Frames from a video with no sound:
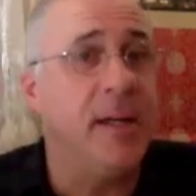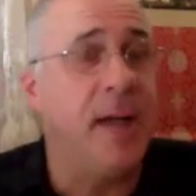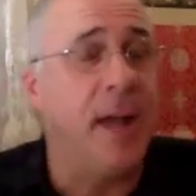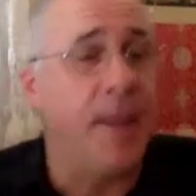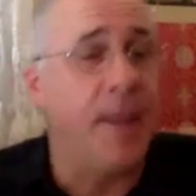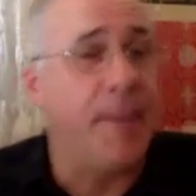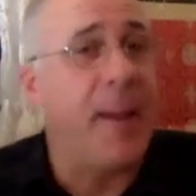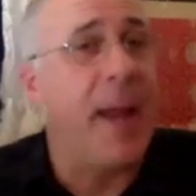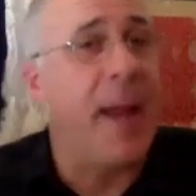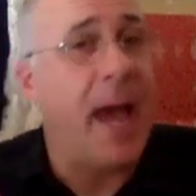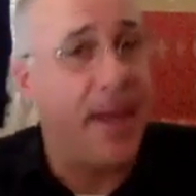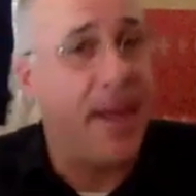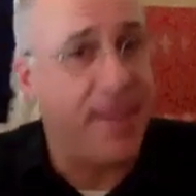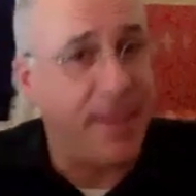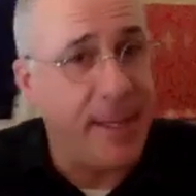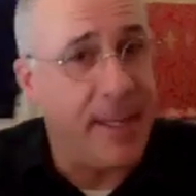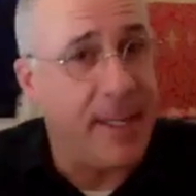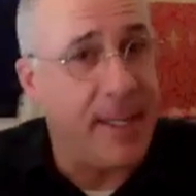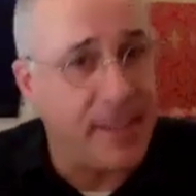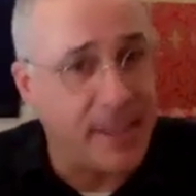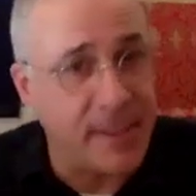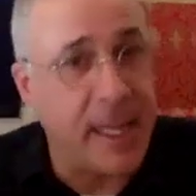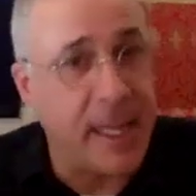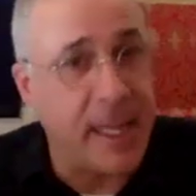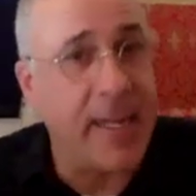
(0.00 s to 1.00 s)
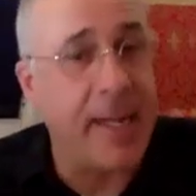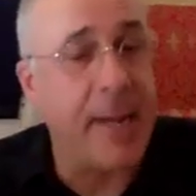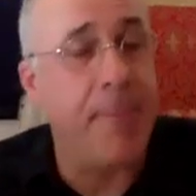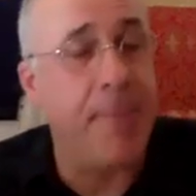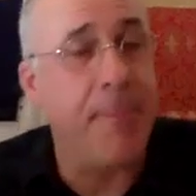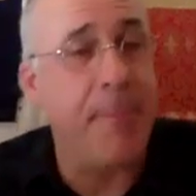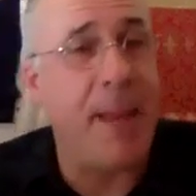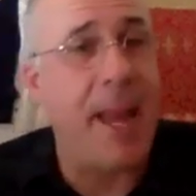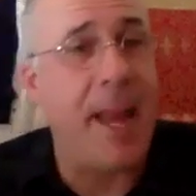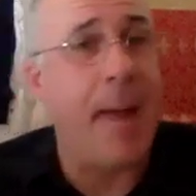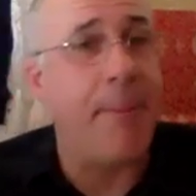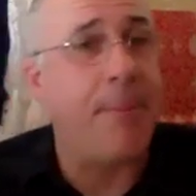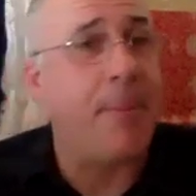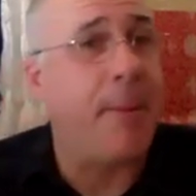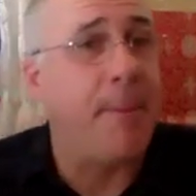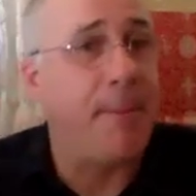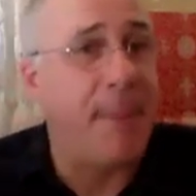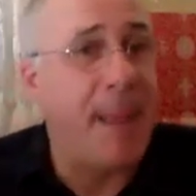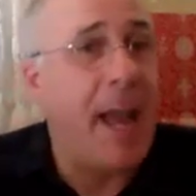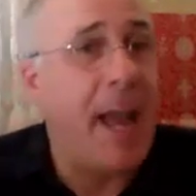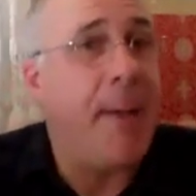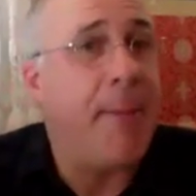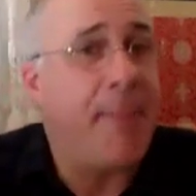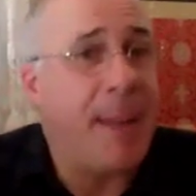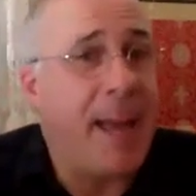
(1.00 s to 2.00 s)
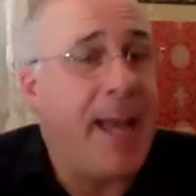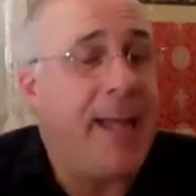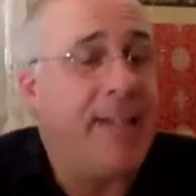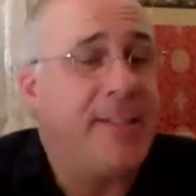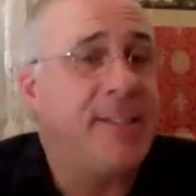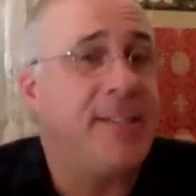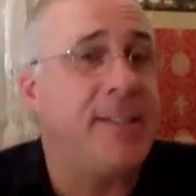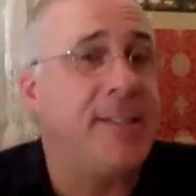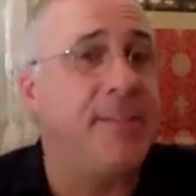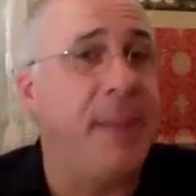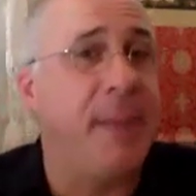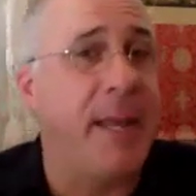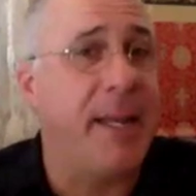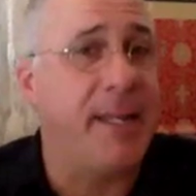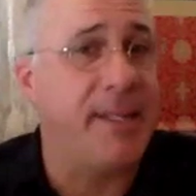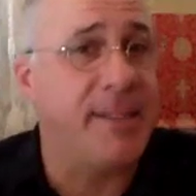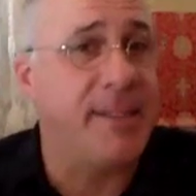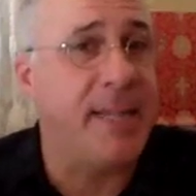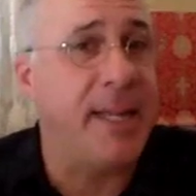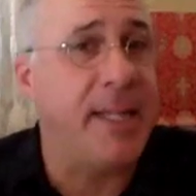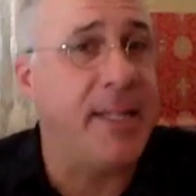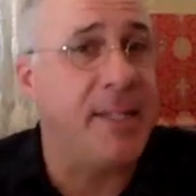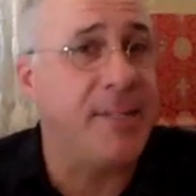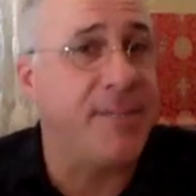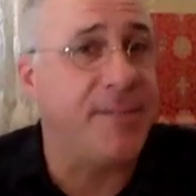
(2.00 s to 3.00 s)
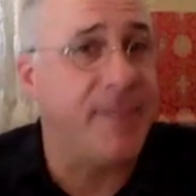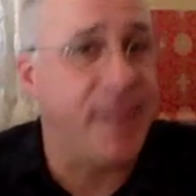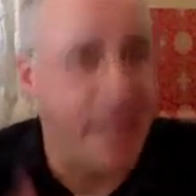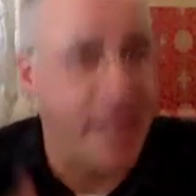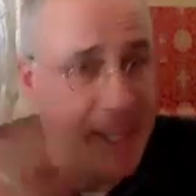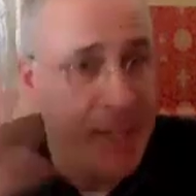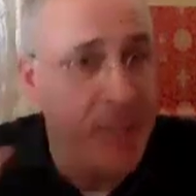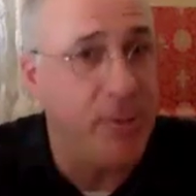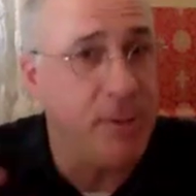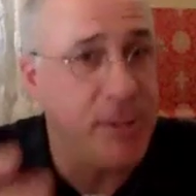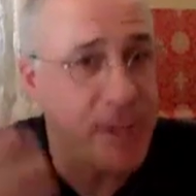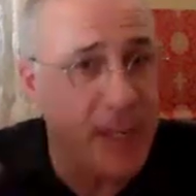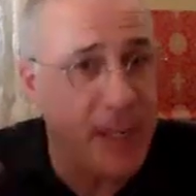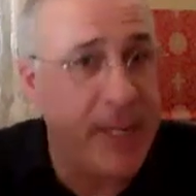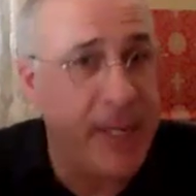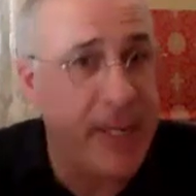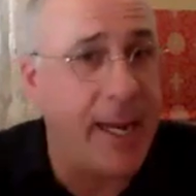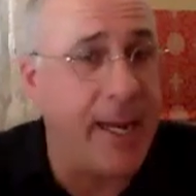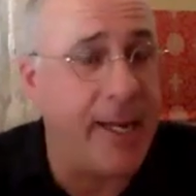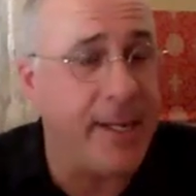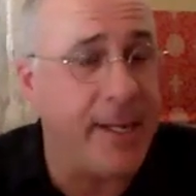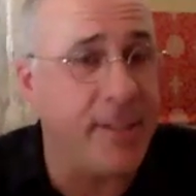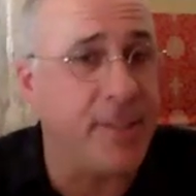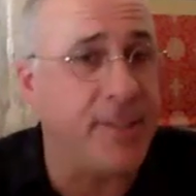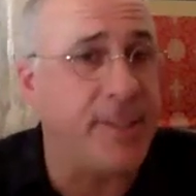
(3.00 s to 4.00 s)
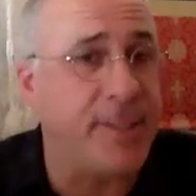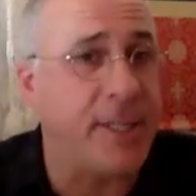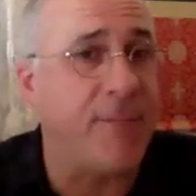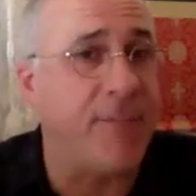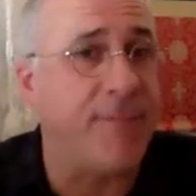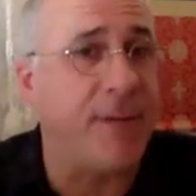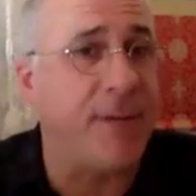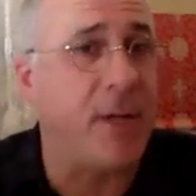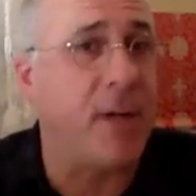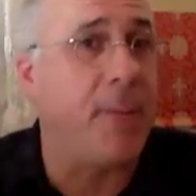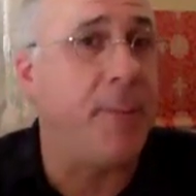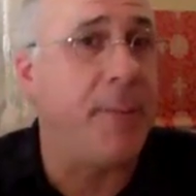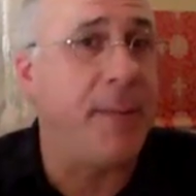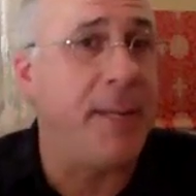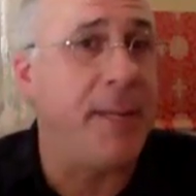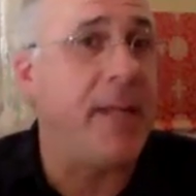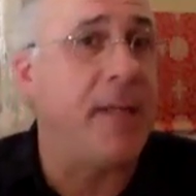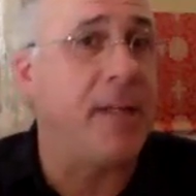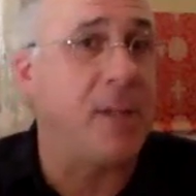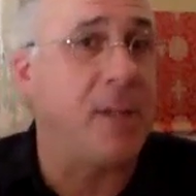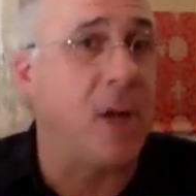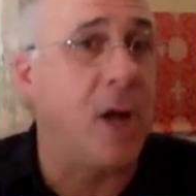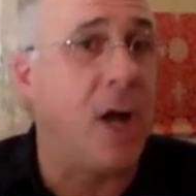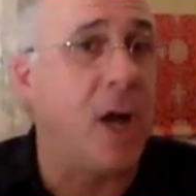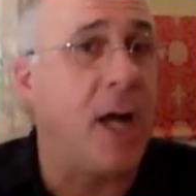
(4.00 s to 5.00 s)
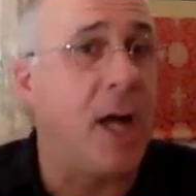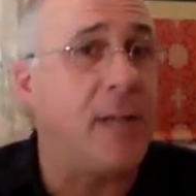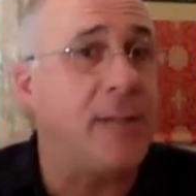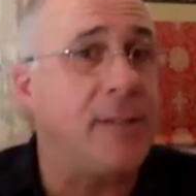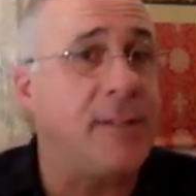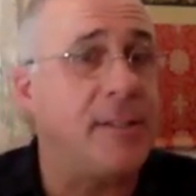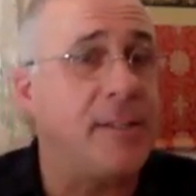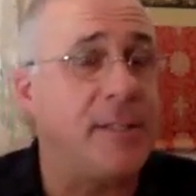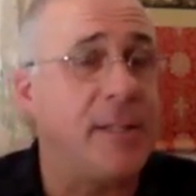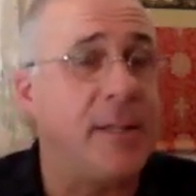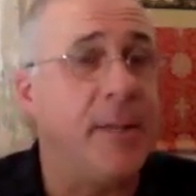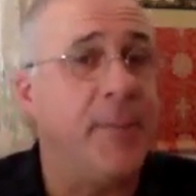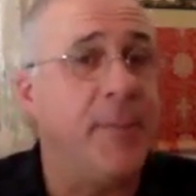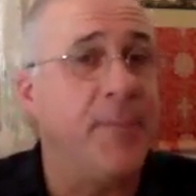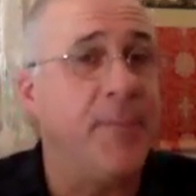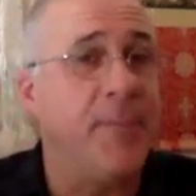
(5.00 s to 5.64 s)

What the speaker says: A path is like a map. A map has to make sense for you to get yourself out of being lost.